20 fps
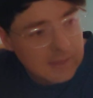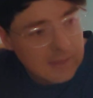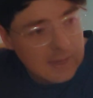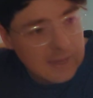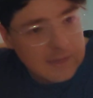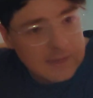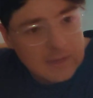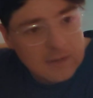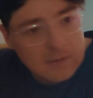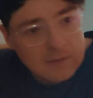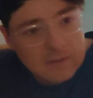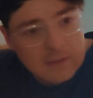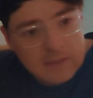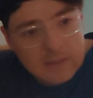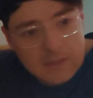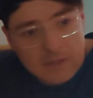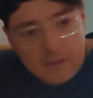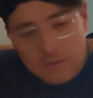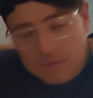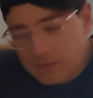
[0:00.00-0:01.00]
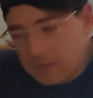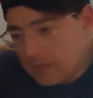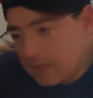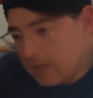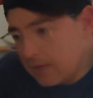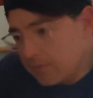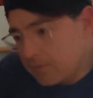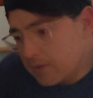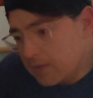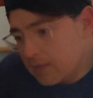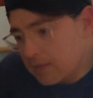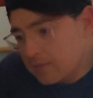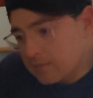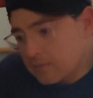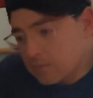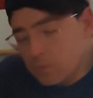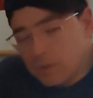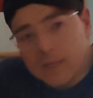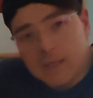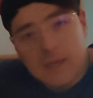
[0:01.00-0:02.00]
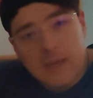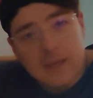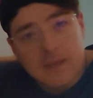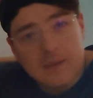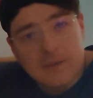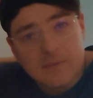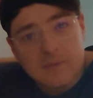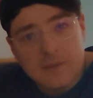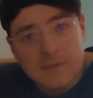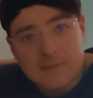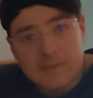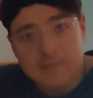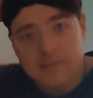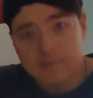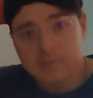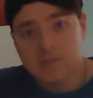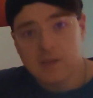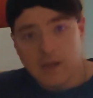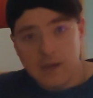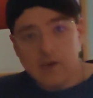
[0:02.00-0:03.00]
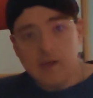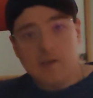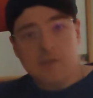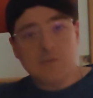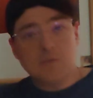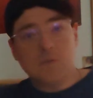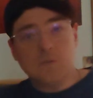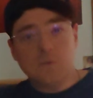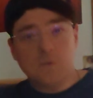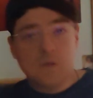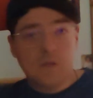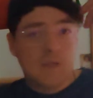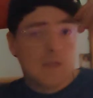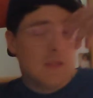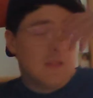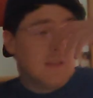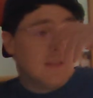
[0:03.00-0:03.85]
and then in the evenings and weekend, this is a side hustle.